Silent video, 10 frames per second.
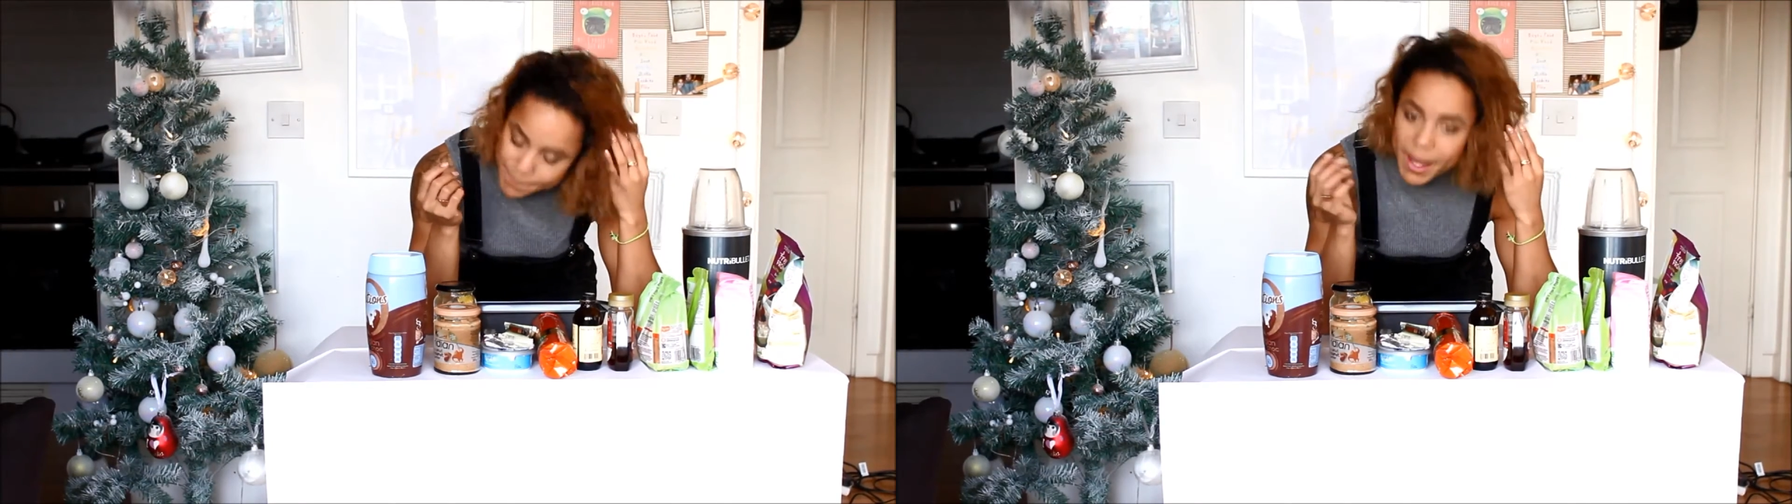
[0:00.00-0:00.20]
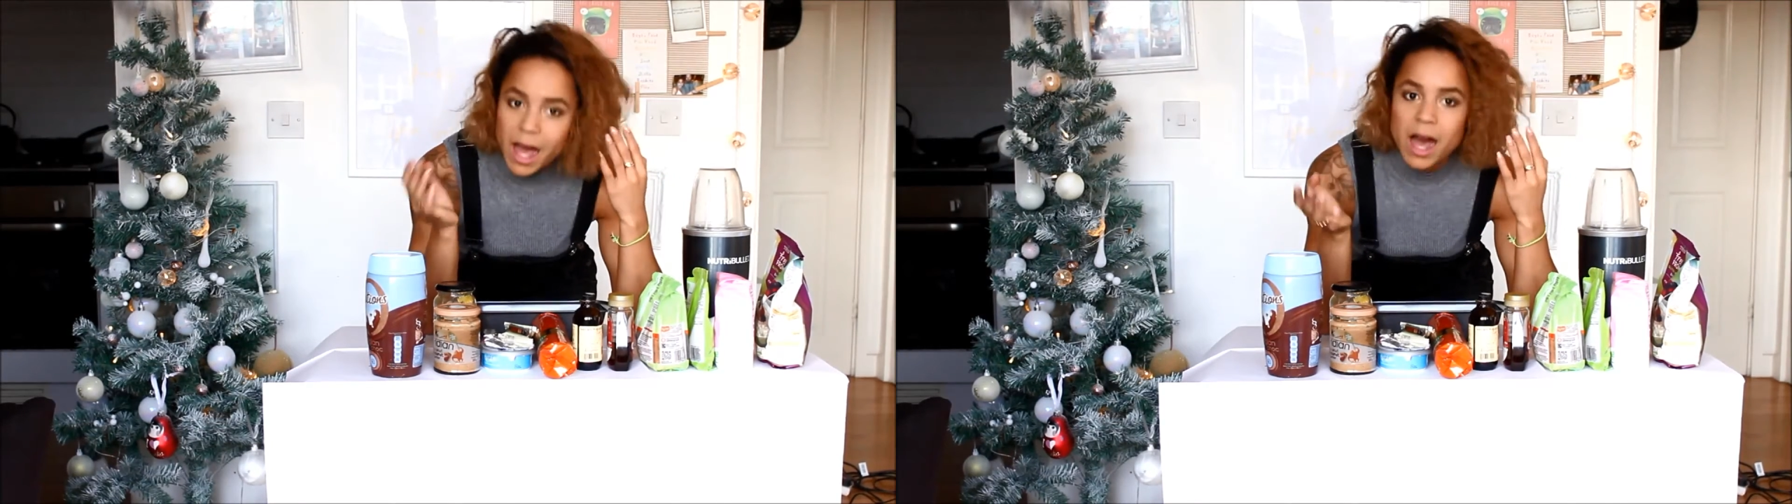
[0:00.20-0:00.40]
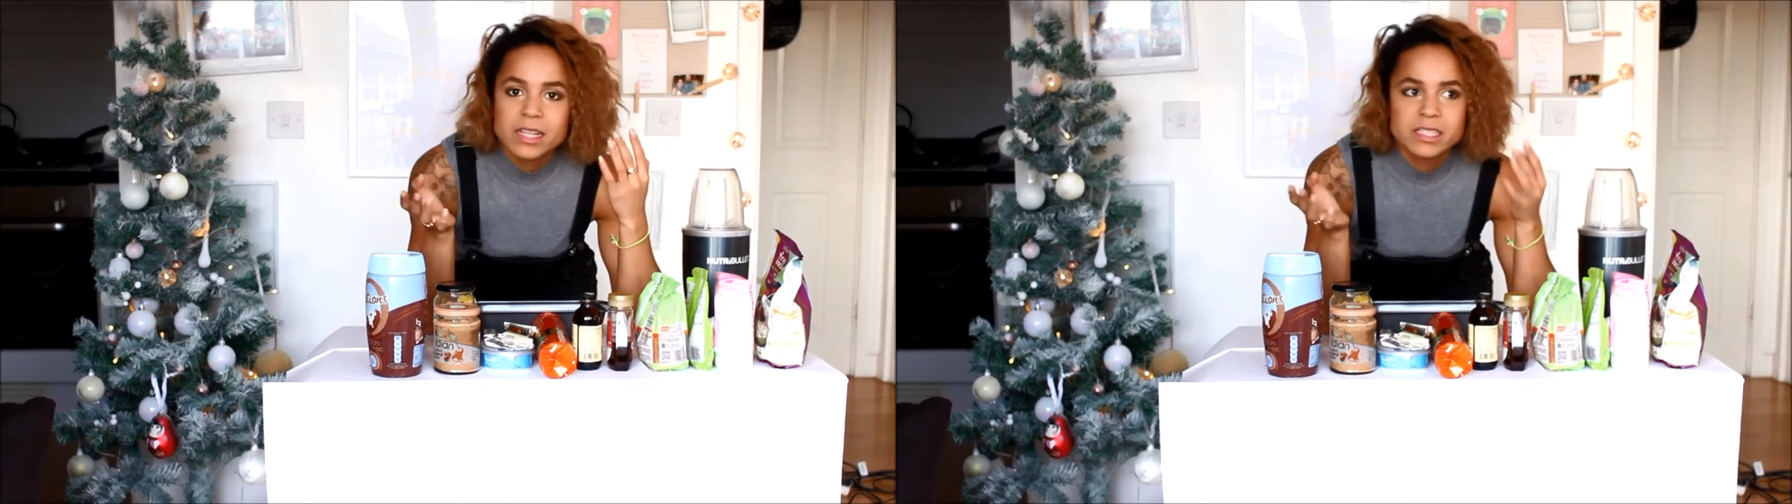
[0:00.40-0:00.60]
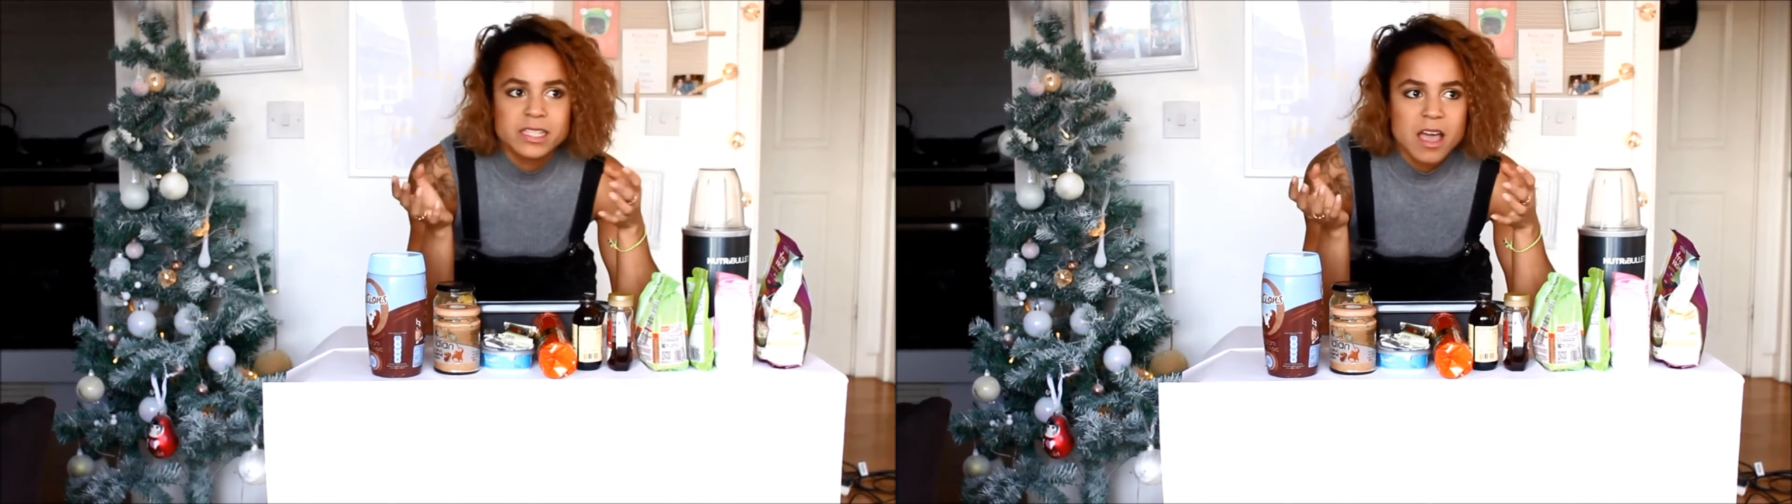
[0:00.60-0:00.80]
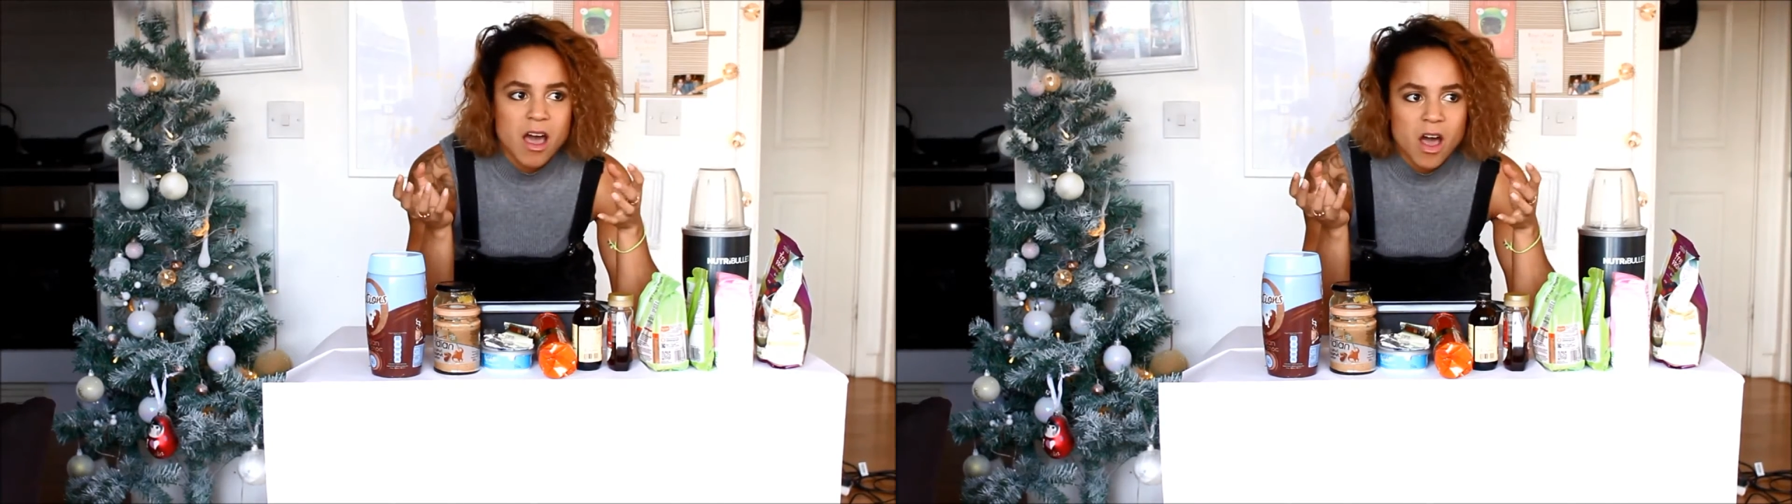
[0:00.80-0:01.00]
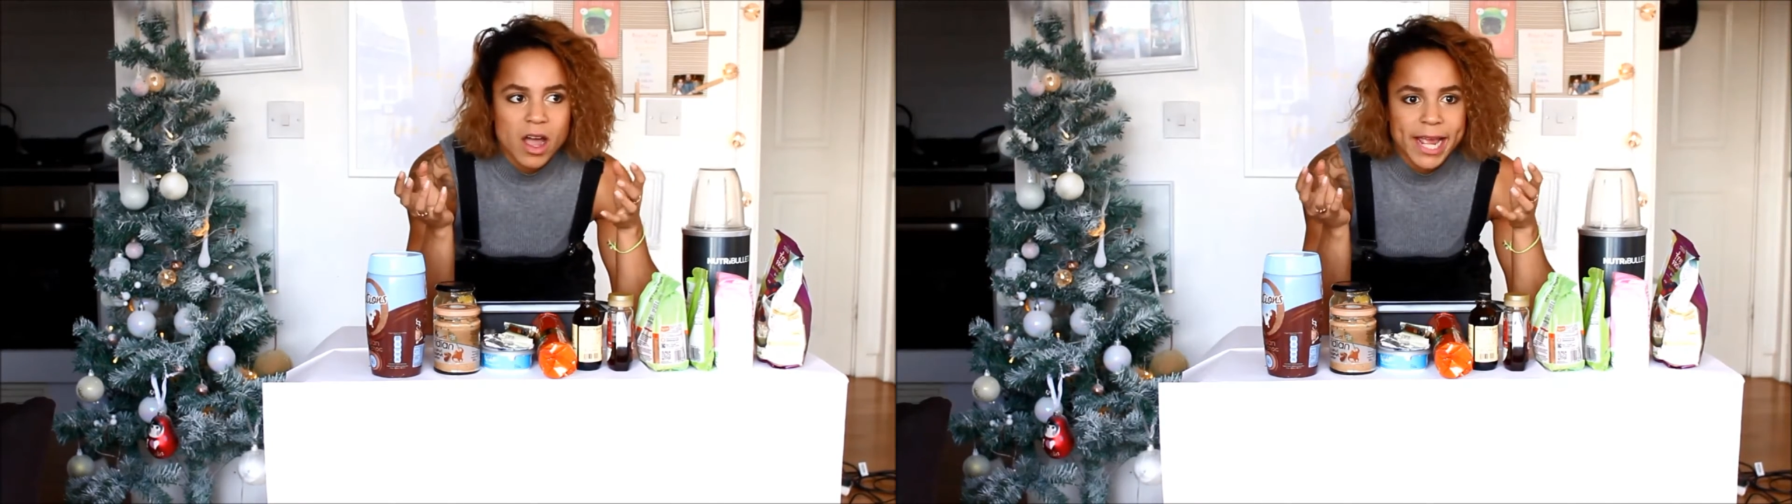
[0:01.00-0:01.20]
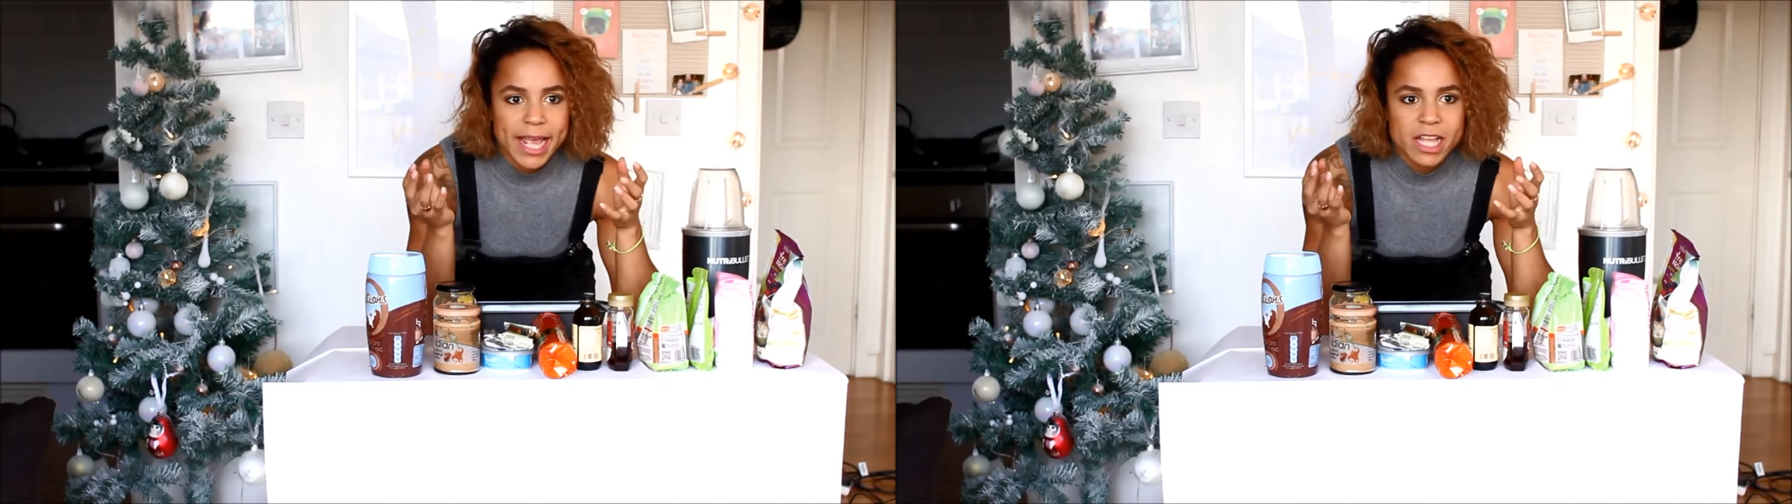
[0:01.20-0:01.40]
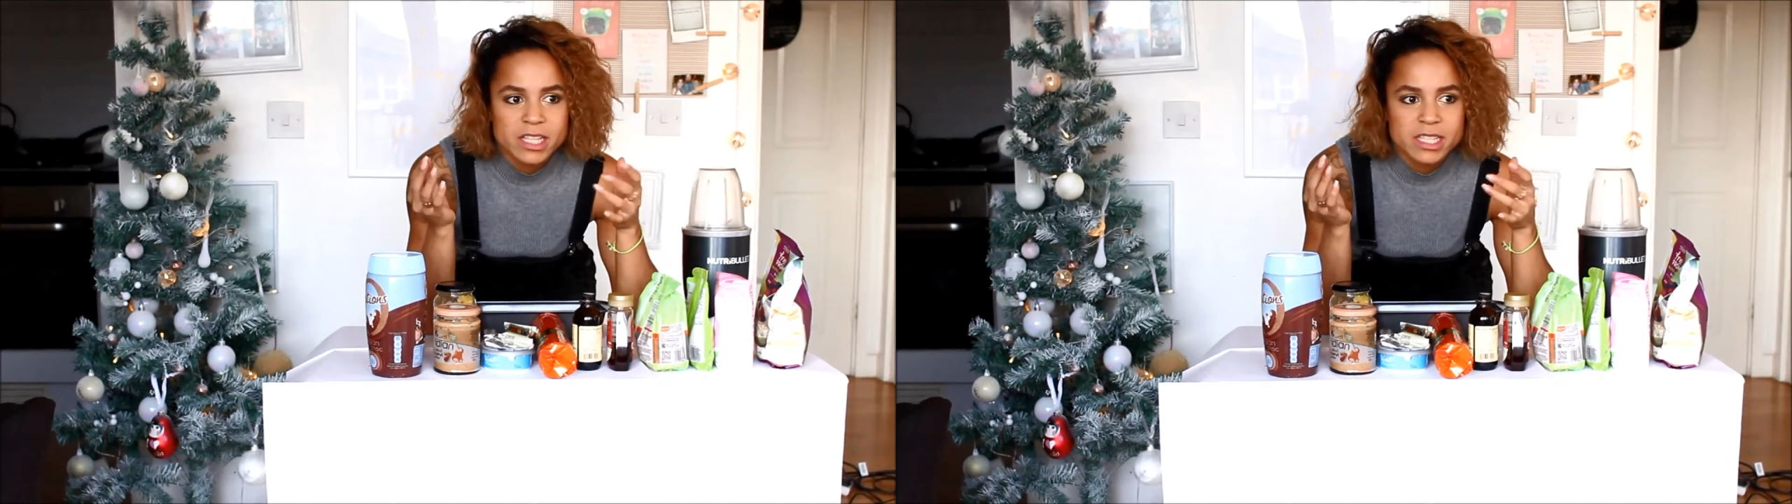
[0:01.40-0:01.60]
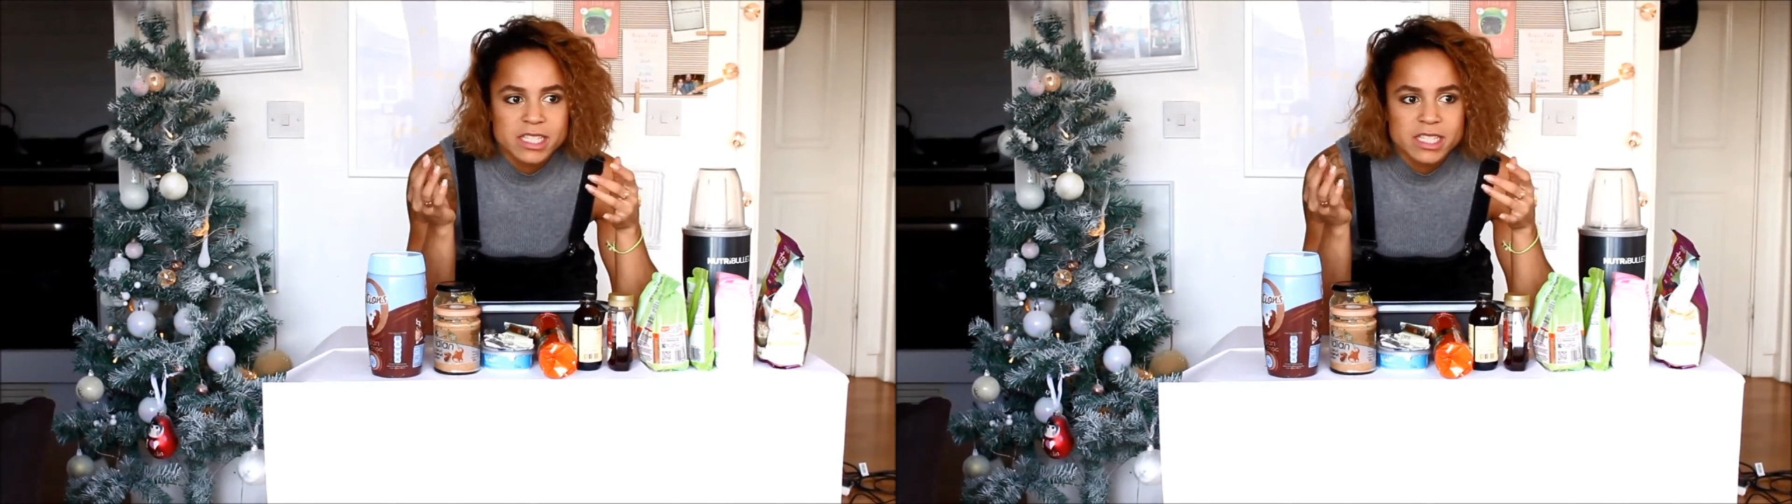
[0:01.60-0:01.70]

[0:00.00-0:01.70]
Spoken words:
but I